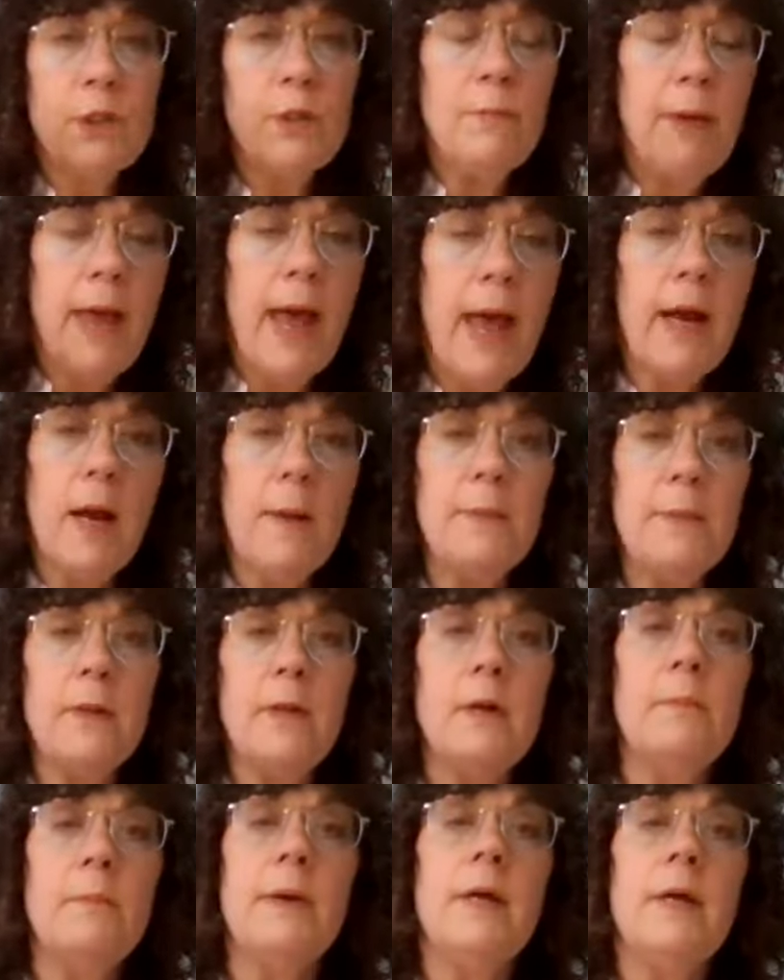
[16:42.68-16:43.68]
to back up a
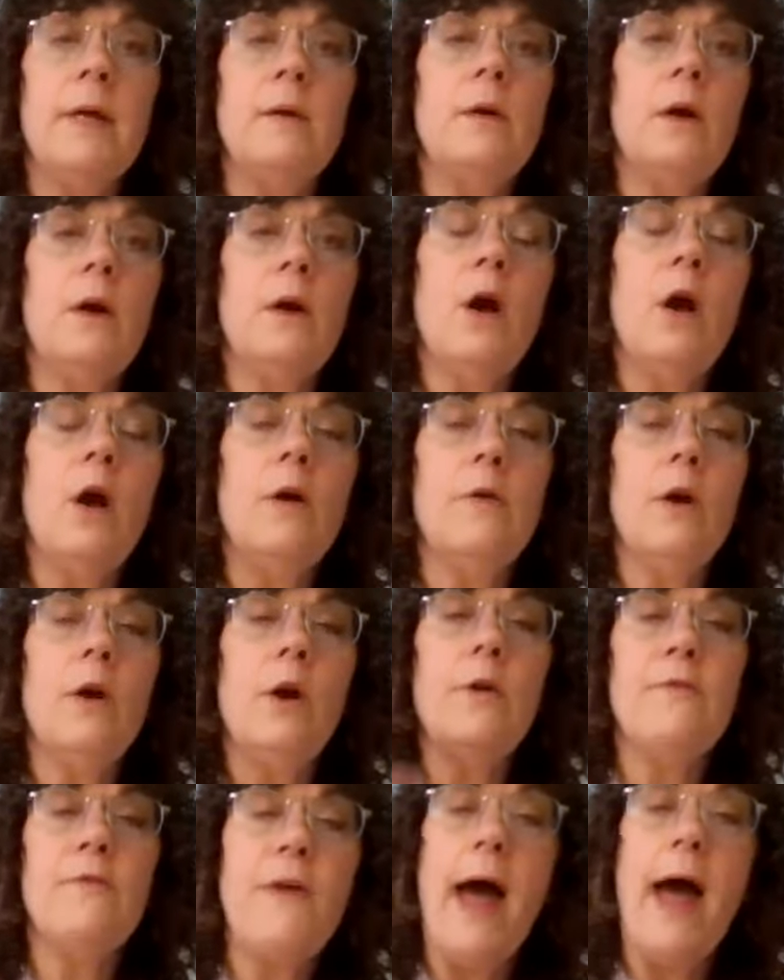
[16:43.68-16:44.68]
little bit,
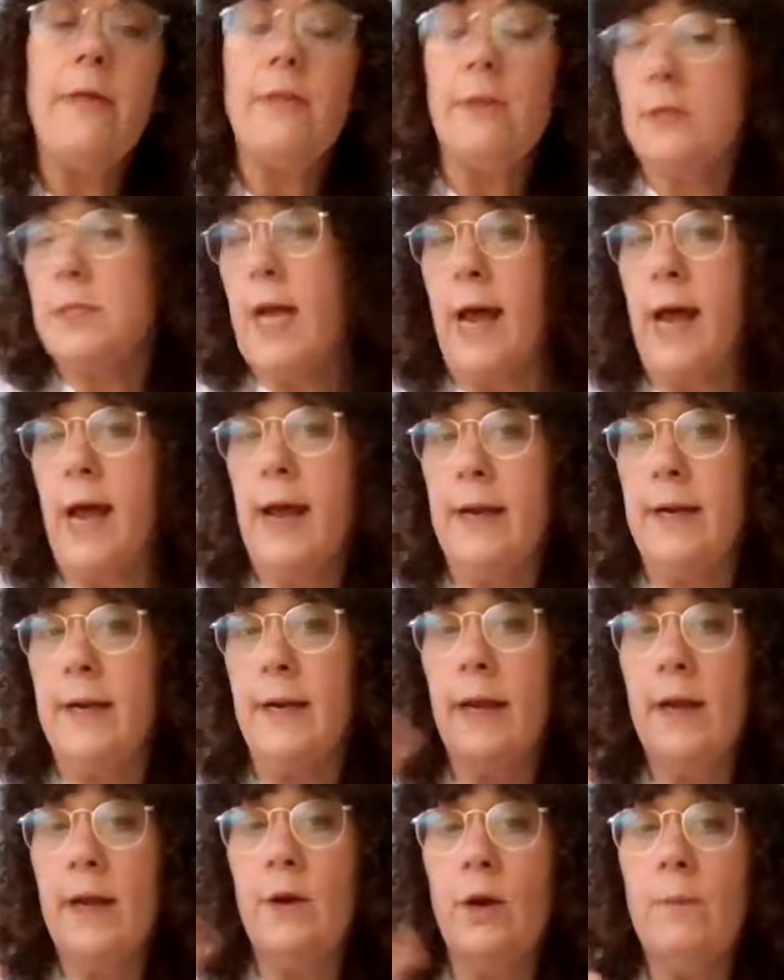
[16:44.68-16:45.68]
her father died,
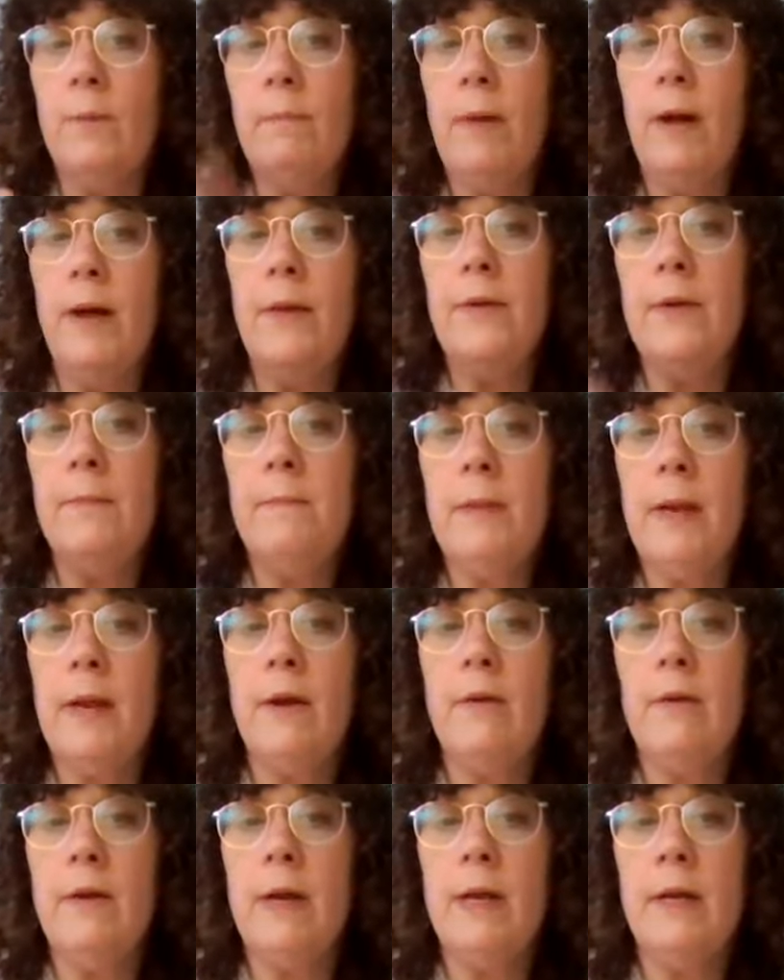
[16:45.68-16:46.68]
and her mother
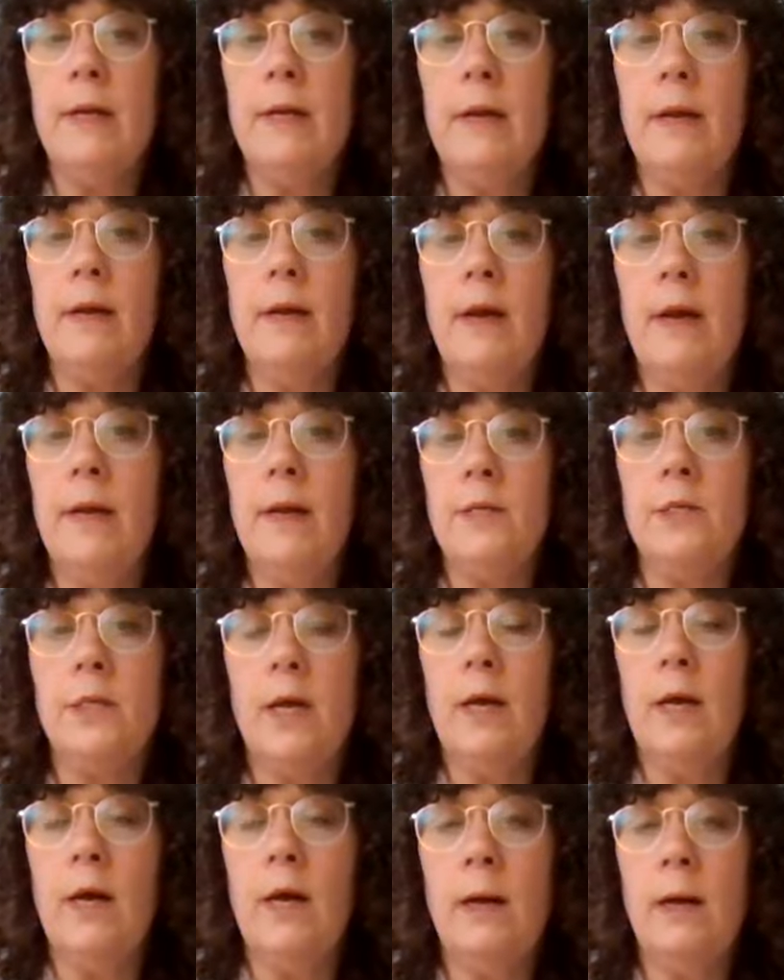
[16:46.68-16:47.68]
married
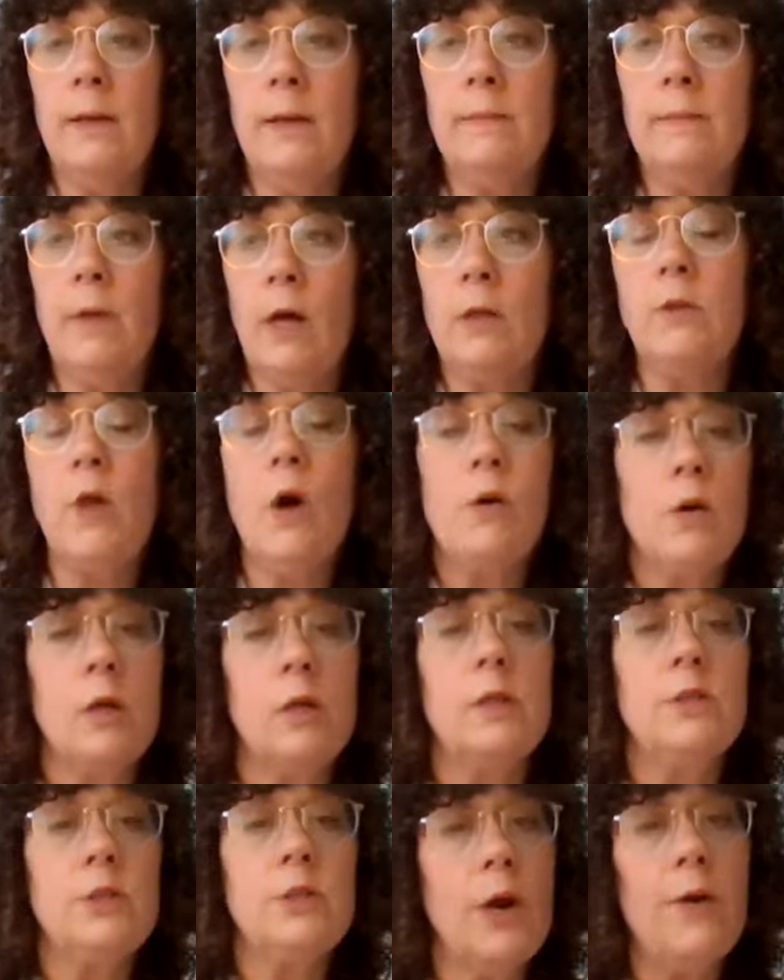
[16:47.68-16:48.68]
a
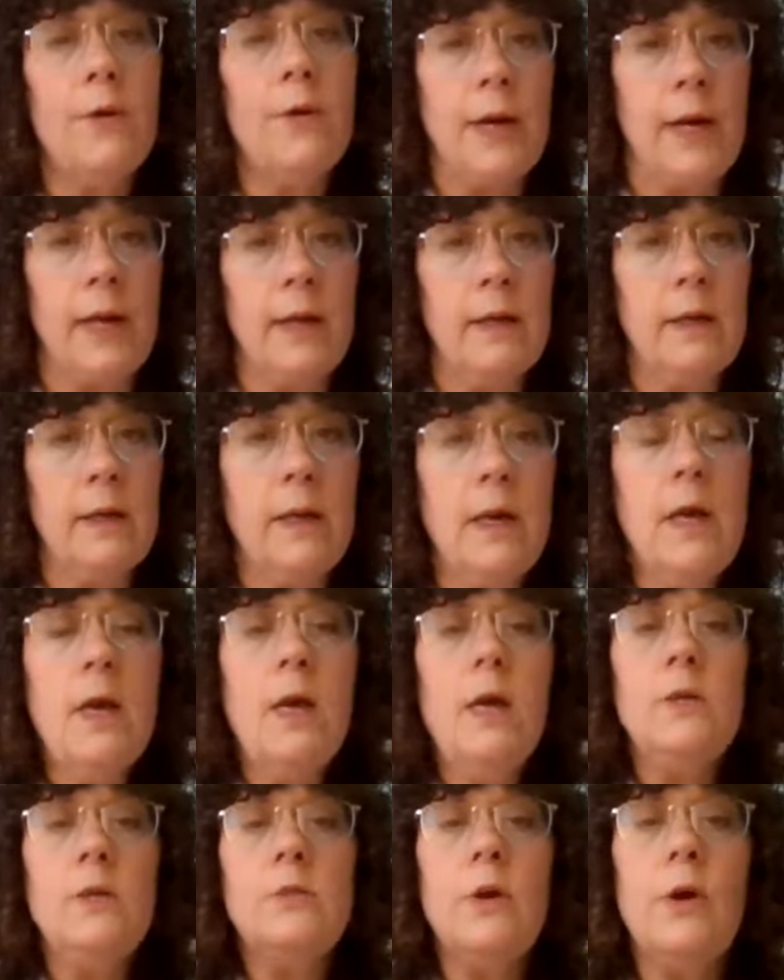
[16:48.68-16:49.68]
local attorney.
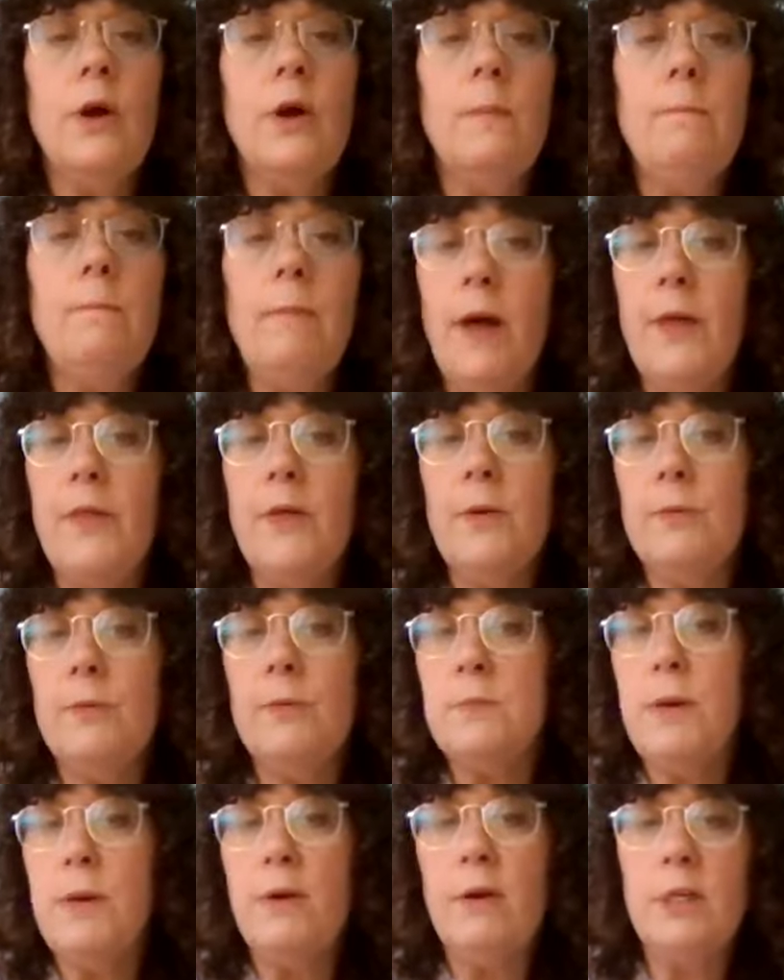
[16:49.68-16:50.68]
So her mother
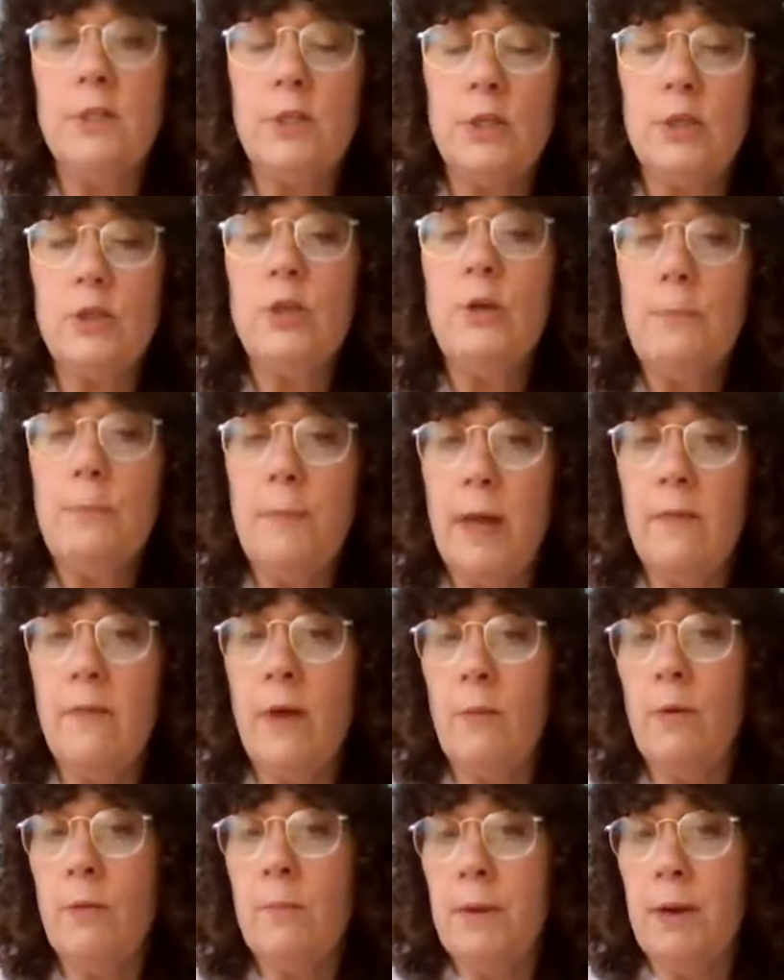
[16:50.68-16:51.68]
was married to two men
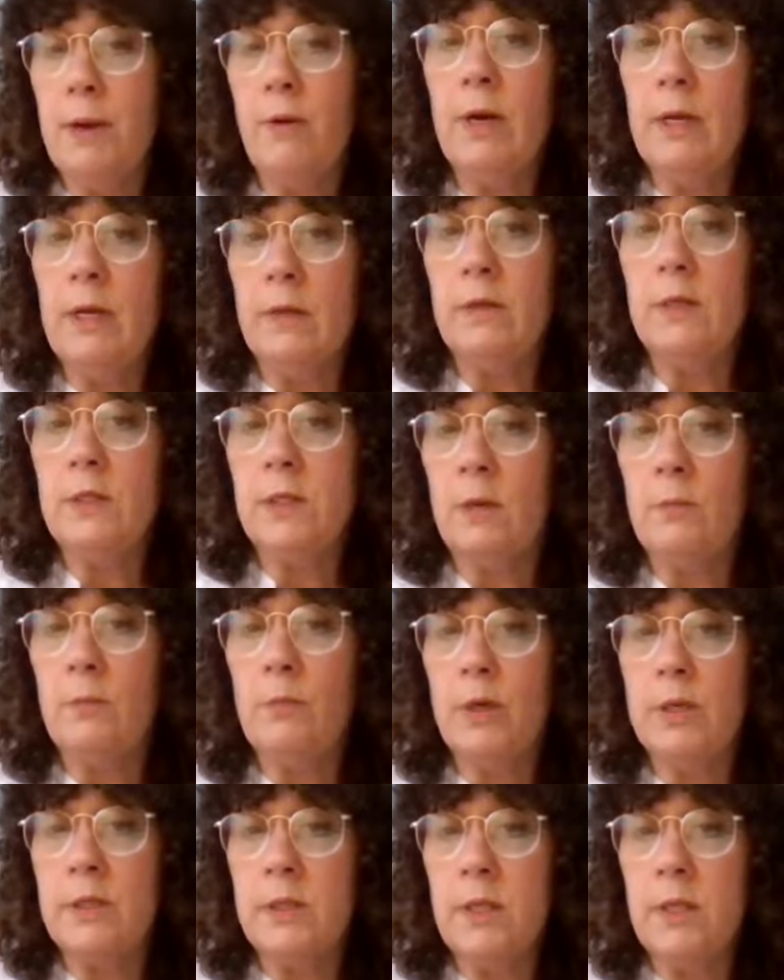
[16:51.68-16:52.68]
that were buried in the
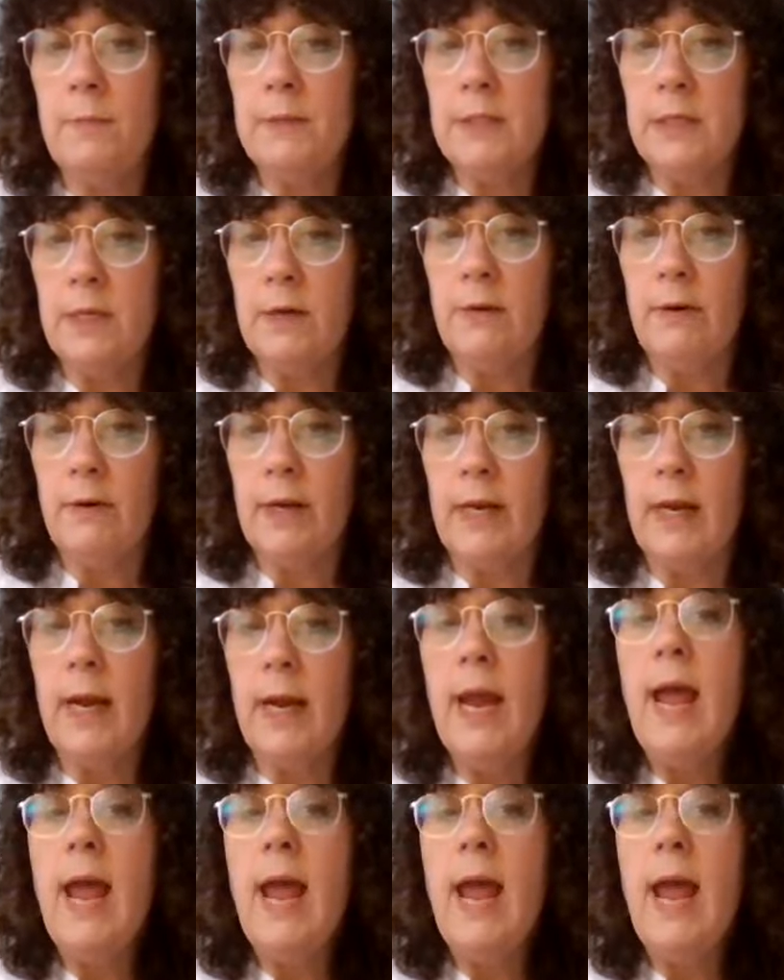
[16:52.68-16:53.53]
Dunmore Cemetery.